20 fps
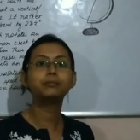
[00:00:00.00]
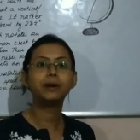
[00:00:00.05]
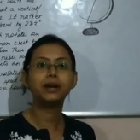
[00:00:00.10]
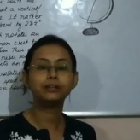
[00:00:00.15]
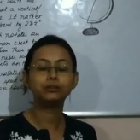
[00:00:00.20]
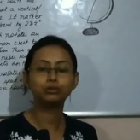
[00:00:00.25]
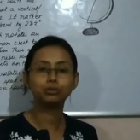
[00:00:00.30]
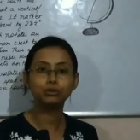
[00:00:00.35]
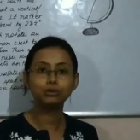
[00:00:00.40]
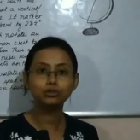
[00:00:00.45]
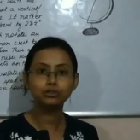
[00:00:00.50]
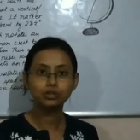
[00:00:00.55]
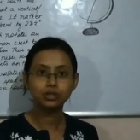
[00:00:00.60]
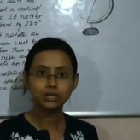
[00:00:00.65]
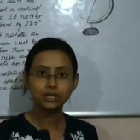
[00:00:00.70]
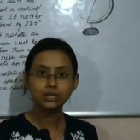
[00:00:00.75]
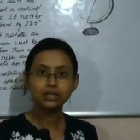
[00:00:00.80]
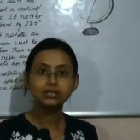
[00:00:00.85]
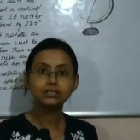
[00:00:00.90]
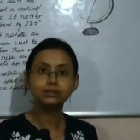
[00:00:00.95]
by
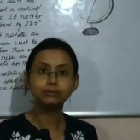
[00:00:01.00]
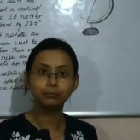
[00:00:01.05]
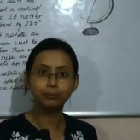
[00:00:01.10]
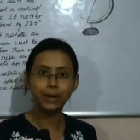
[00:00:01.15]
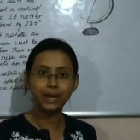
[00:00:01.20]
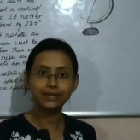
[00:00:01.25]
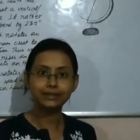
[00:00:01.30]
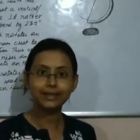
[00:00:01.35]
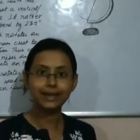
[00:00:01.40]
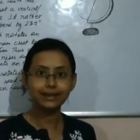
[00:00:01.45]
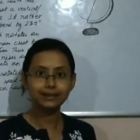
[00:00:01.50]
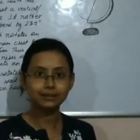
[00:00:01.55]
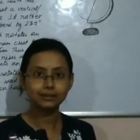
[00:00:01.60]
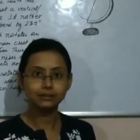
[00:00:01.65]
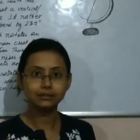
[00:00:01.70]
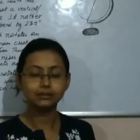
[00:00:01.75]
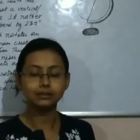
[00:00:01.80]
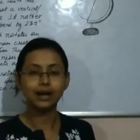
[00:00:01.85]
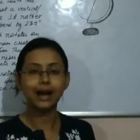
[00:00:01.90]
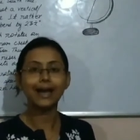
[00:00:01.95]
that
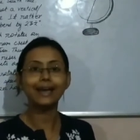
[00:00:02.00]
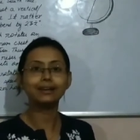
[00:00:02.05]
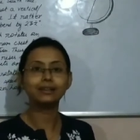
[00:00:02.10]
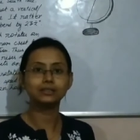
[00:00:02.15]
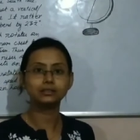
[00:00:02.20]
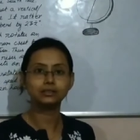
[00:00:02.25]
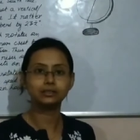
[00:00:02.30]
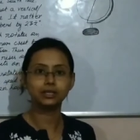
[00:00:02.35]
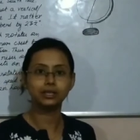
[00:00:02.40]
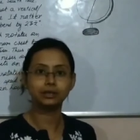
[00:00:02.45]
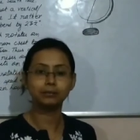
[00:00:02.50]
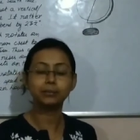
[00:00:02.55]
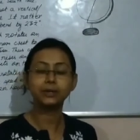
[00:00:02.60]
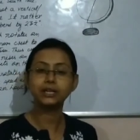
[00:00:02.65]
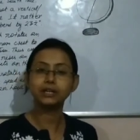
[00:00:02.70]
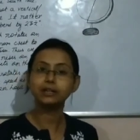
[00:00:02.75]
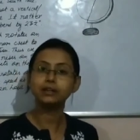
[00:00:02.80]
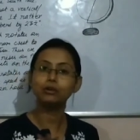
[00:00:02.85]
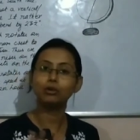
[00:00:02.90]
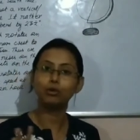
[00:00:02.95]
iron stick. But
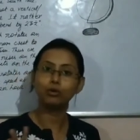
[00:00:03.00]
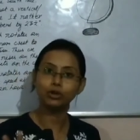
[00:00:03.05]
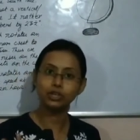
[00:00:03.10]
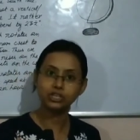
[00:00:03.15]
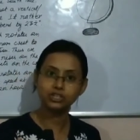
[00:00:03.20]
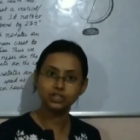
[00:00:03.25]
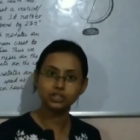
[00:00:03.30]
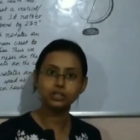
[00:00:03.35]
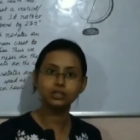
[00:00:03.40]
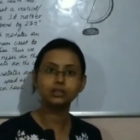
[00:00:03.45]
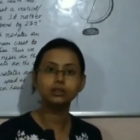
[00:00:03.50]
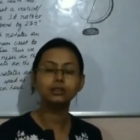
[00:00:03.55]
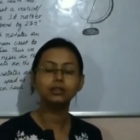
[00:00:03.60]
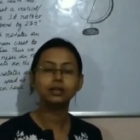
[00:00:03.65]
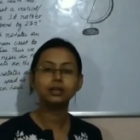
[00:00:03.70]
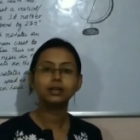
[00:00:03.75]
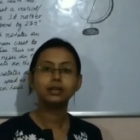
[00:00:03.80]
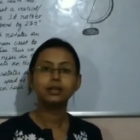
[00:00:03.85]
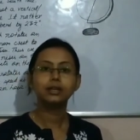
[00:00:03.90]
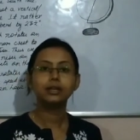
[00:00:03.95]
in
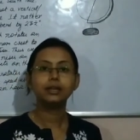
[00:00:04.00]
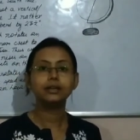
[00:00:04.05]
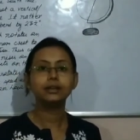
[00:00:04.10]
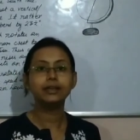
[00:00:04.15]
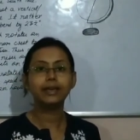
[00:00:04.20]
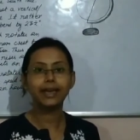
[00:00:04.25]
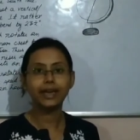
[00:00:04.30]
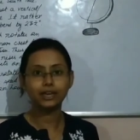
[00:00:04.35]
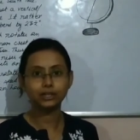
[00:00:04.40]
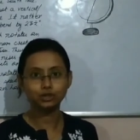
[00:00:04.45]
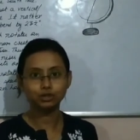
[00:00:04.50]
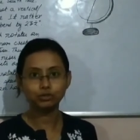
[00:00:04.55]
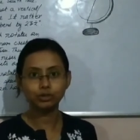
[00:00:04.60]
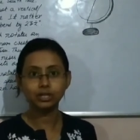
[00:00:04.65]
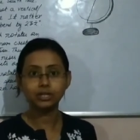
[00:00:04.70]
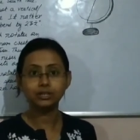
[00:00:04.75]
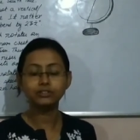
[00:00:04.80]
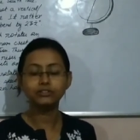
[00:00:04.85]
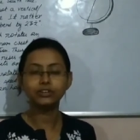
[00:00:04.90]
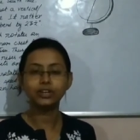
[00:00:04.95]

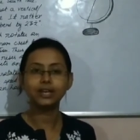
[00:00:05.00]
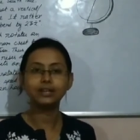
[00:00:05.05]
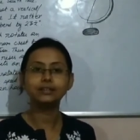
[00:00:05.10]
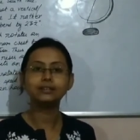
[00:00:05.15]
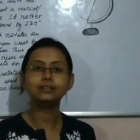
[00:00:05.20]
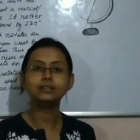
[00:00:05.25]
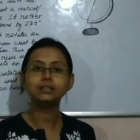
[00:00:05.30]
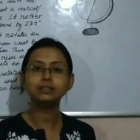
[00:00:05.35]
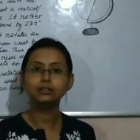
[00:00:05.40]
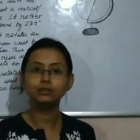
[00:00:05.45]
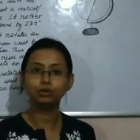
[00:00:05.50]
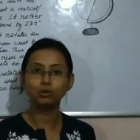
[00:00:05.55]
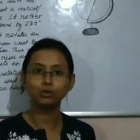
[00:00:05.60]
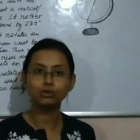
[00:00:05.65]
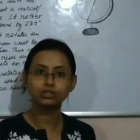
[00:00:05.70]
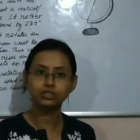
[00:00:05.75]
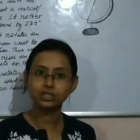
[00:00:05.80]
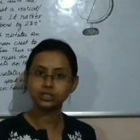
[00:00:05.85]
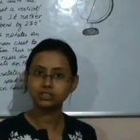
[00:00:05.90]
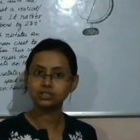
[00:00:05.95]
reality,
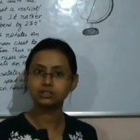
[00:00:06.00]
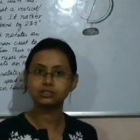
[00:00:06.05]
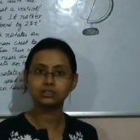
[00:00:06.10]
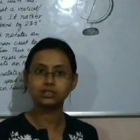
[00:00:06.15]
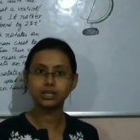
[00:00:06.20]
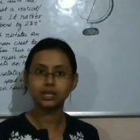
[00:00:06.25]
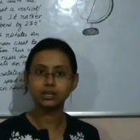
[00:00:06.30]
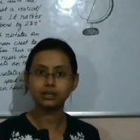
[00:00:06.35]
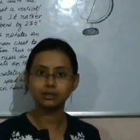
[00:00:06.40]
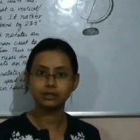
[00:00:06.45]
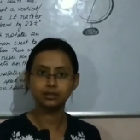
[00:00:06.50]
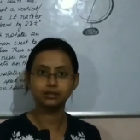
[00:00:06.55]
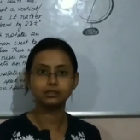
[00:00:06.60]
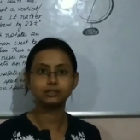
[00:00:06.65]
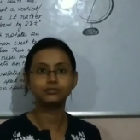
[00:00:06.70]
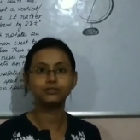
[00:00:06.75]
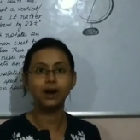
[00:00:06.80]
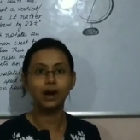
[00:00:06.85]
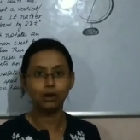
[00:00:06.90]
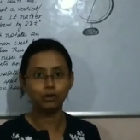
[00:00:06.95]
no such stick is
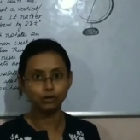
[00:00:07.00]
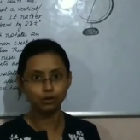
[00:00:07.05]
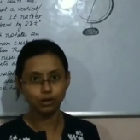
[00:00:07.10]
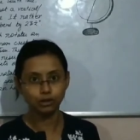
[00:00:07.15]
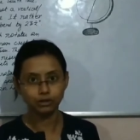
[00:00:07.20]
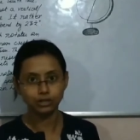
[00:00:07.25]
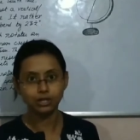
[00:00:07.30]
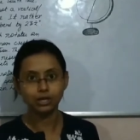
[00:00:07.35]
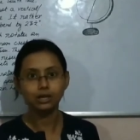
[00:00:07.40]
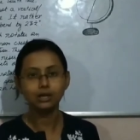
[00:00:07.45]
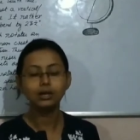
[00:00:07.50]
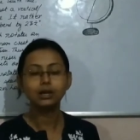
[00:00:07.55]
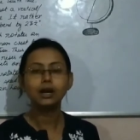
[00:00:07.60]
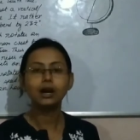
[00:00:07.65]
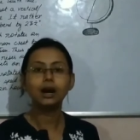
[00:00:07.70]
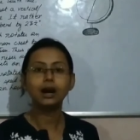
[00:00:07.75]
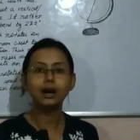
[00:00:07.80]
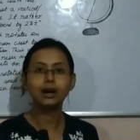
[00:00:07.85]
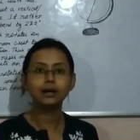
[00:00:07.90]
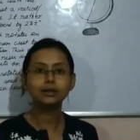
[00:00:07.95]
found on the
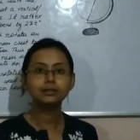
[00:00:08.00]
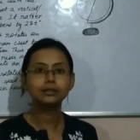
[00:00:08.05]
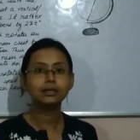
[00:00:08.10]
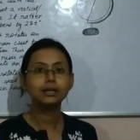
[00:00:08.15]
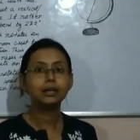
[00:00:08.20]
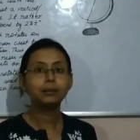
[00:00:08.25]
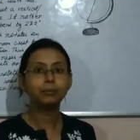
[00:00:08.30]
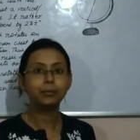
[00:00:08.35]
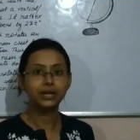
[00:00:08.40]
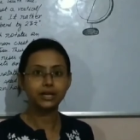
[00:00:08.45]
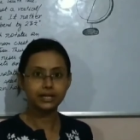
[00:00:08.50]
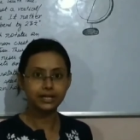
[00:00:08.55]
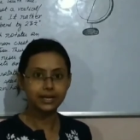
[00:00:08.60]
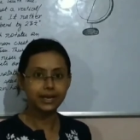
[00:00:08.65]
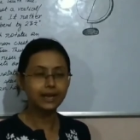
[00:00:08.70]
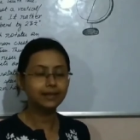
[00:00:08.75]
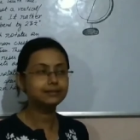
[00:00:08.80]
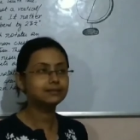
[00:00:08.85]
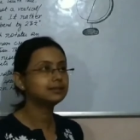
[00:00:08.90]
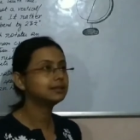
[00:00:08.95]
Earth. But
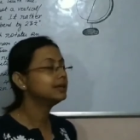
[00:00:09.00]
yes,